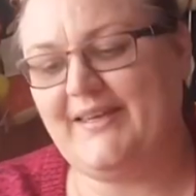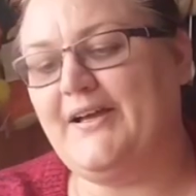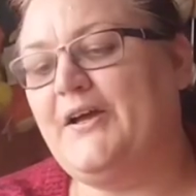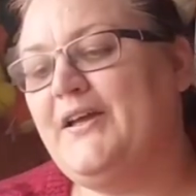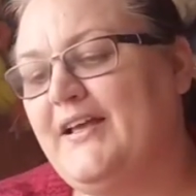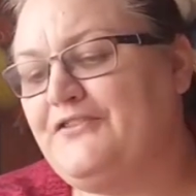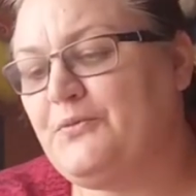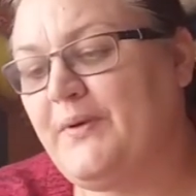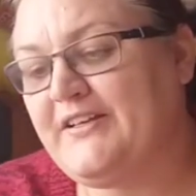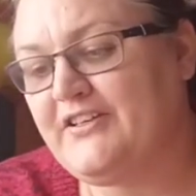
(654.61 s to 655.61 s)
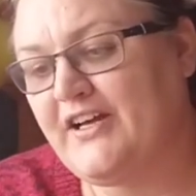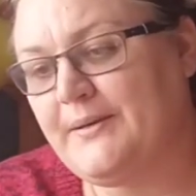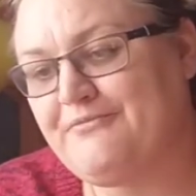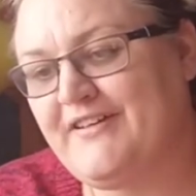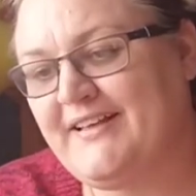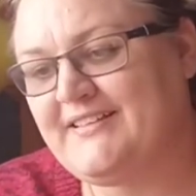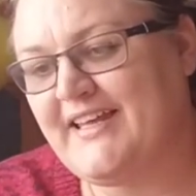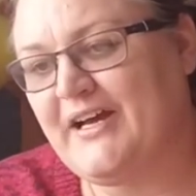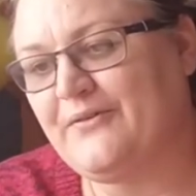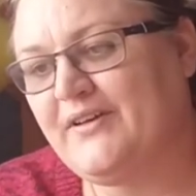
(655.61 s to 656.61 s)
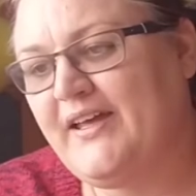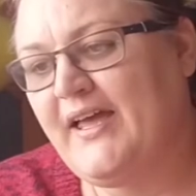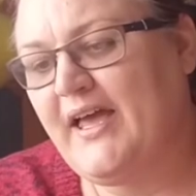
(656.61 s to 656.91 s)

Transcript: There you go. This is when she kind of breaks down,